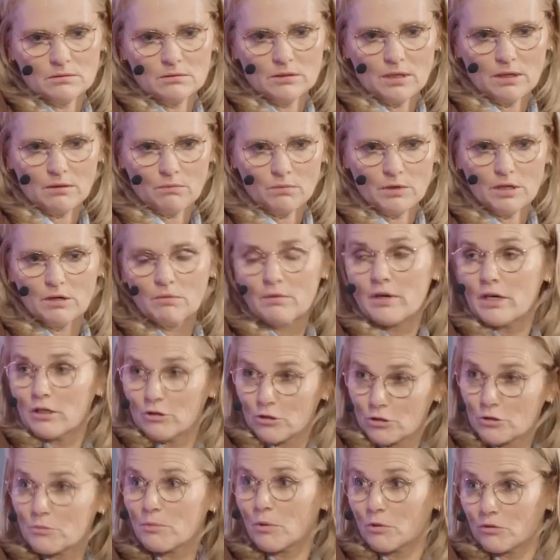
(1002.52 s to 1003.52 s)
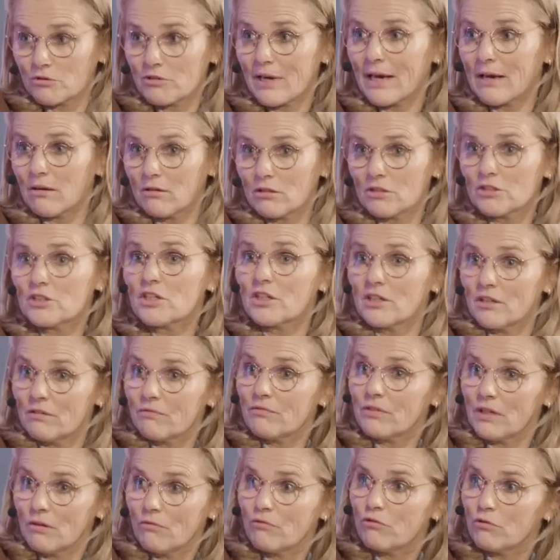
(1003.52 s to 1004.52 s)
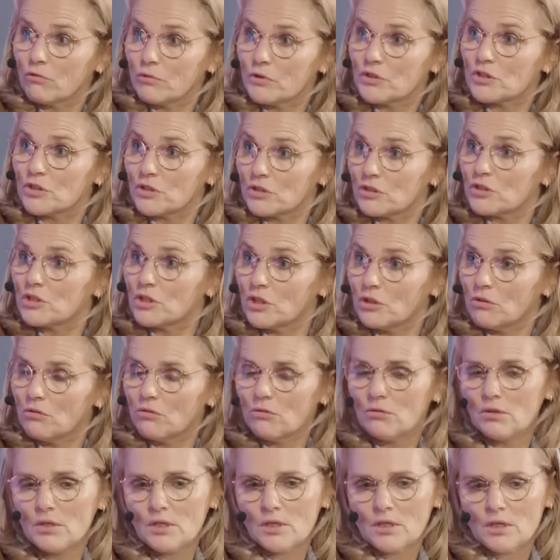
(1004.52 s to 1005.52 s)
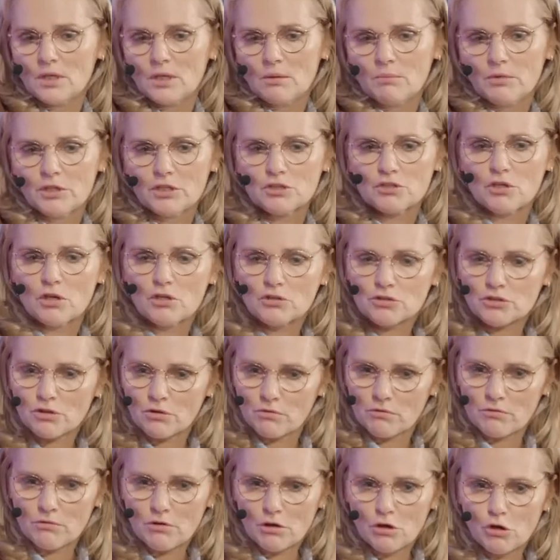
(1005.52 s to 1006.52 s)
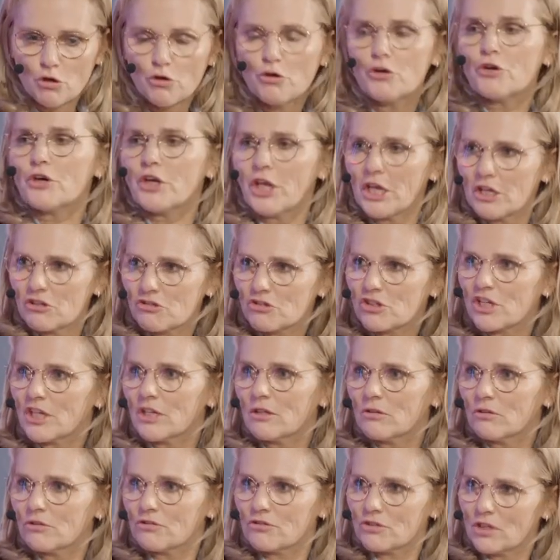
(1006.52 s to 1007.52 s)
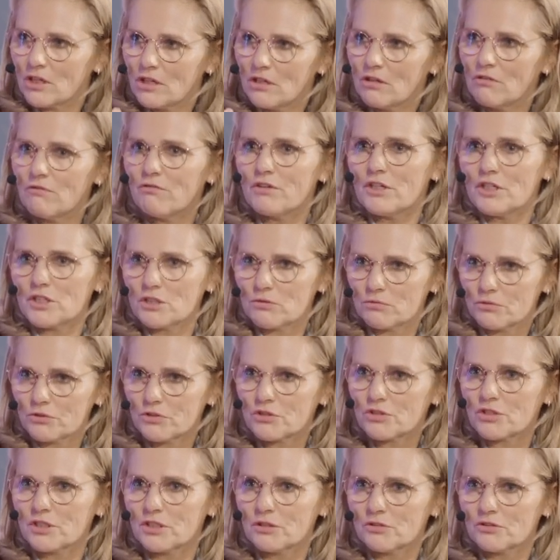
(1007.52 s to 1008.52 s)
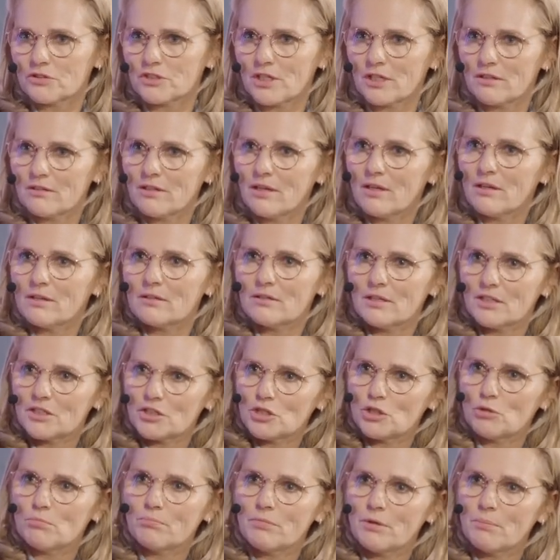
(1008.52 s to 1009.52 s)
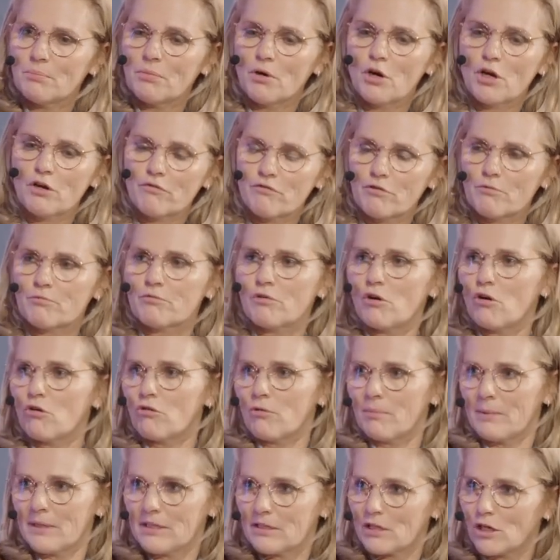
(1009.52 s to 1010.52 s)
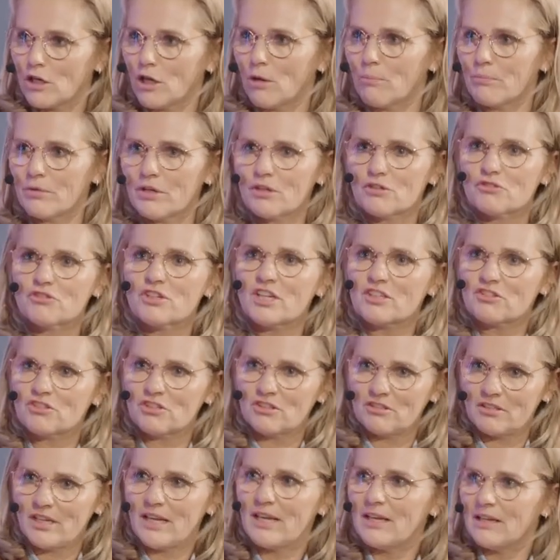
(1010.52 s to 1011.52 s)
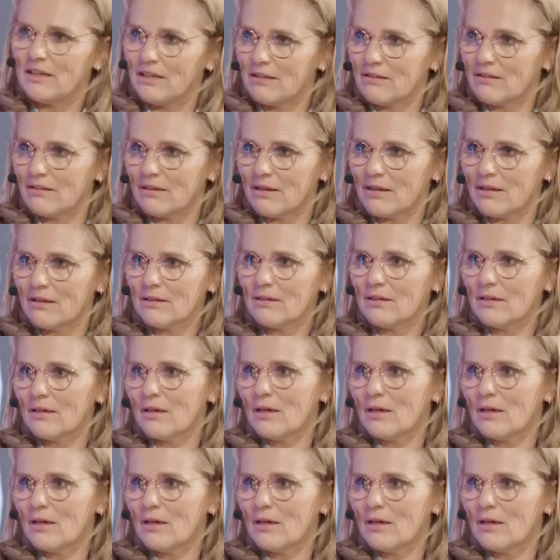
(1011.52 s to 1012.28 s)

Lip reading: where the sports psychology is going to have influence into, but it's also learning skills, individual skills. I think that should be part of a program at the club, because that's a daily thing.